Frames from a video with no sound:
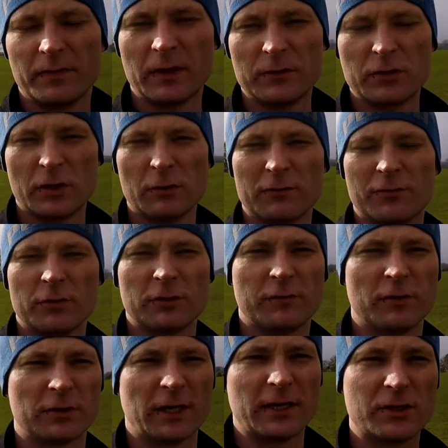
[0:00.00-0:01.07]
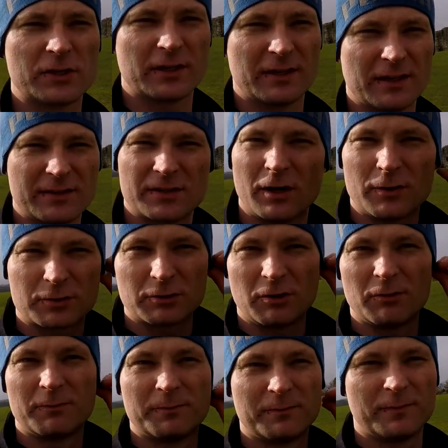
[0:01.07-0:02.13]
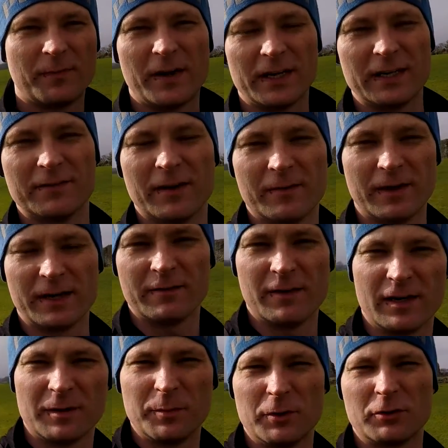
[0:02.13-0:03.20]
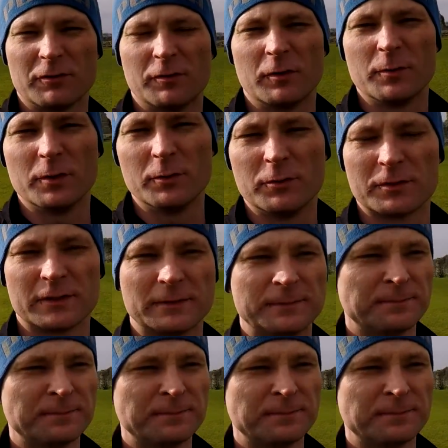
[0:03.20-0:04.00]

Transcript: drone footage. It's also very beautiful views.